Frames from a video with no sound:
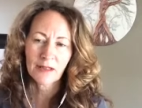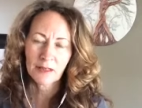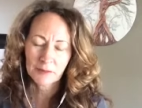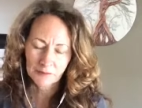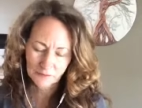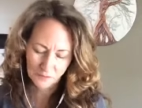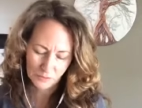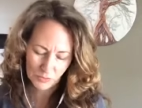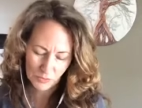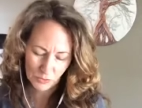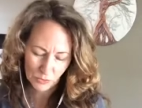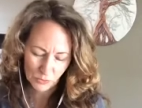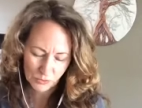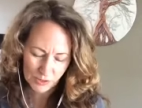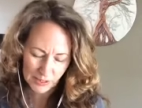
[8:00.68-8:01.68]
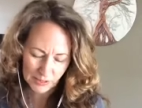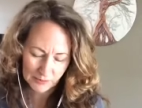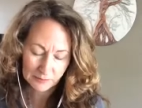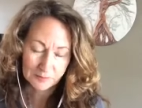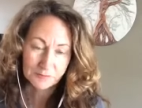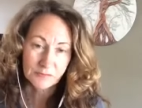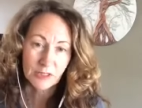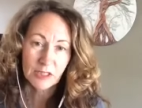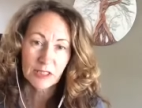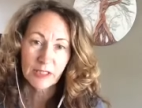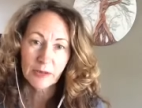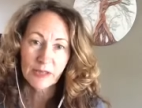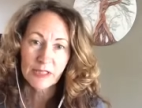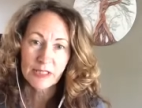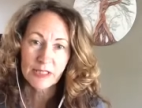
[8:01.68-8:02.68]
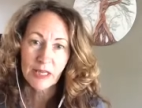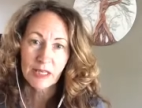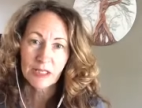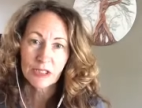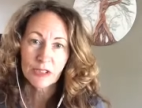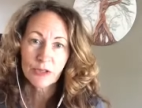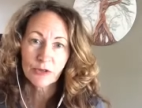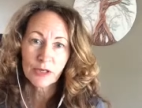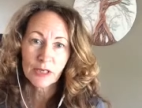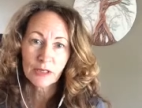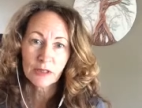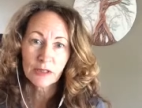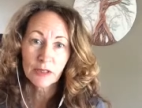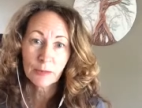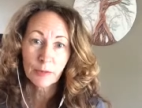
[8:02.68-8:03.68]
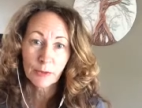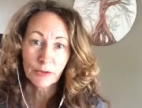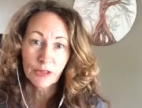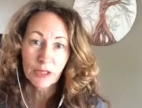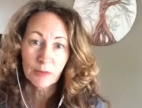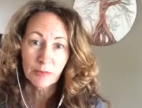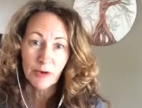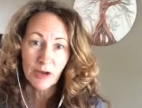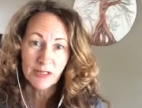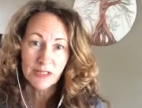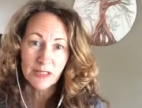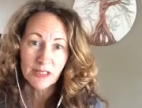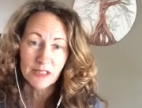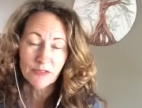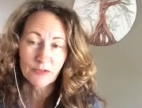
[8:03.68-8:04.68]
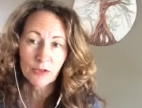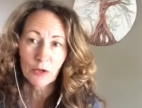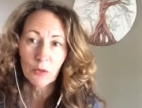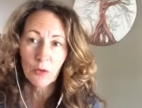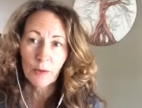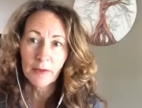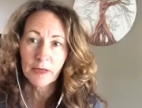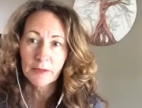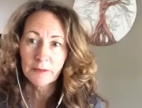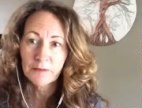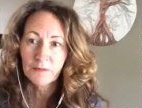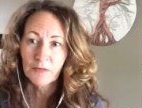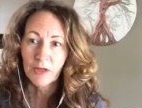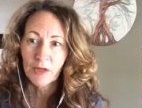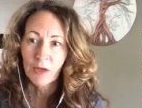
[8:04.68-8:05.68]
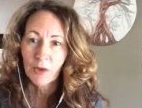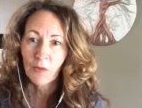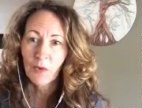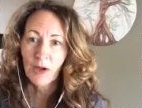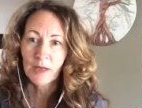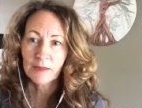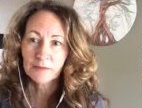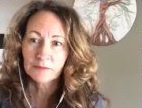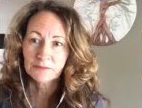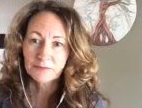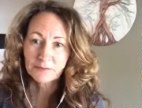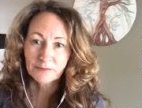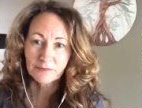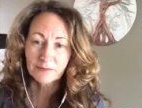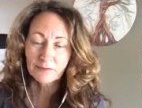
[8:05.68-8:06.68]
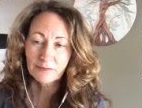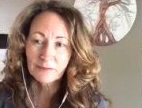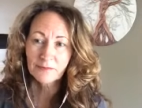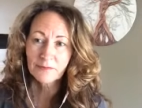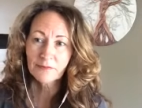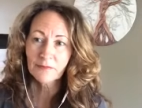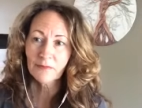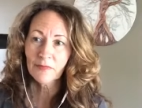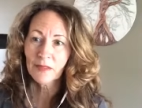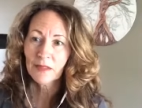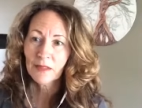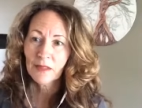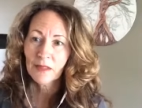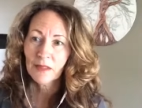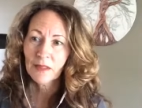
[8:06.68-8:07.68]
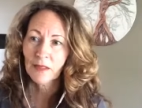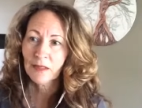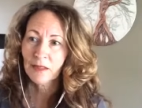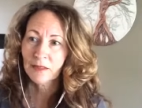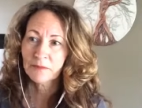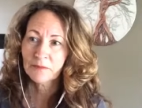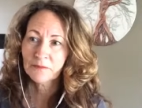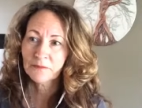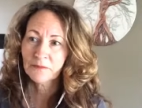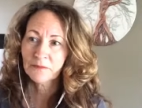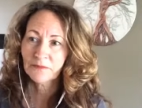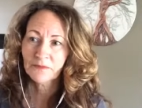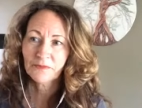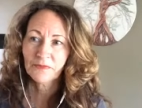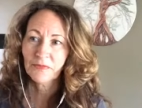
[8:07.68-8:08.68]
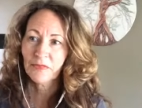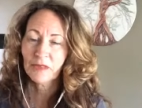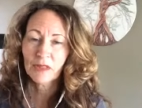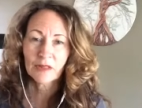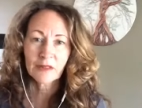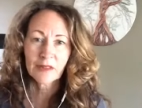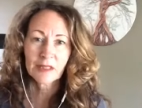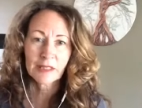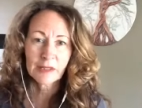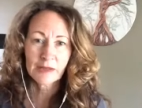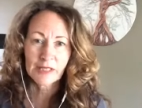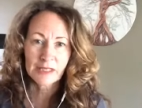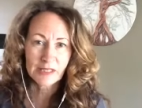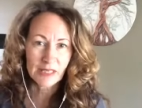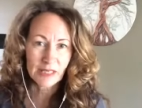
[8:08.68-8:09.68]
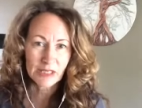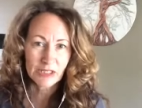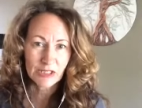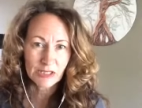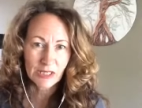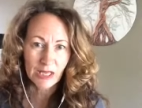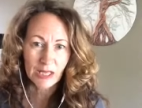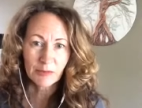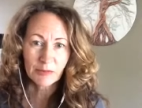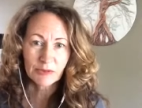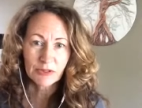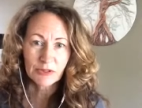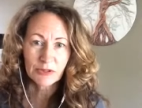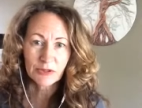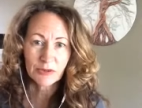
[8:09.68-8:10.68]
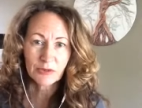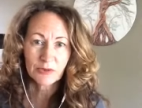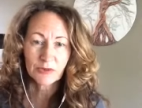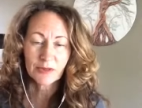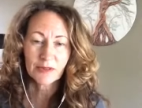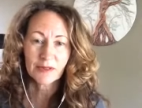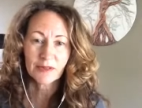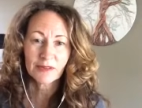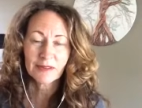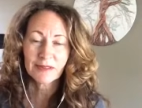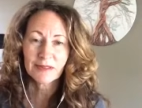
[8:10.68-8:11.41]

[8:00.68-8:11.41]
uh, using clary sage during the birthing process for a woman when um, the clary sage is able to uh,